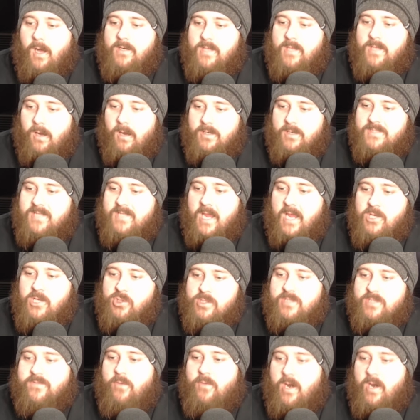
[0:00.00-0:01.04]
RDR is
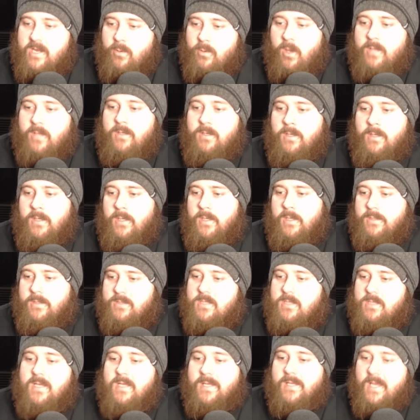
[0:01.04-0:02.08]
dangerous for anyone.
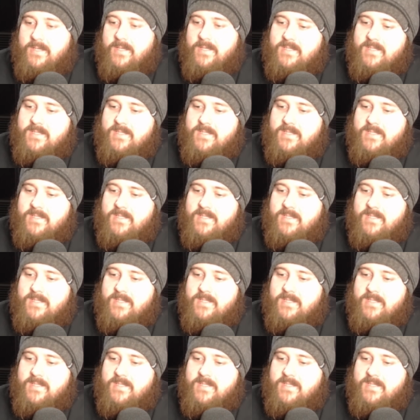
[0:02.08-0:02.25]
Do you think